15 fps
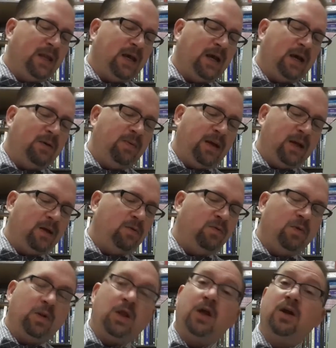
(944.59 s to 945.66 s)
We had
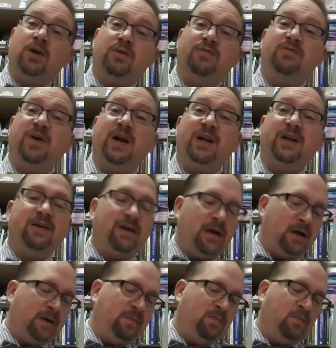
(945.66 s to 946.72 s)
a lot of good fun
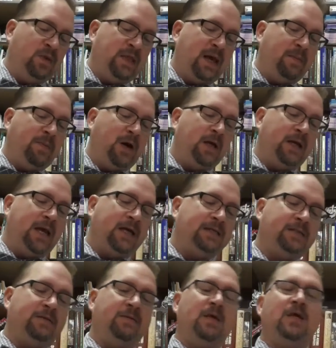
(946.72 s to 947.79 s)
with that podcast.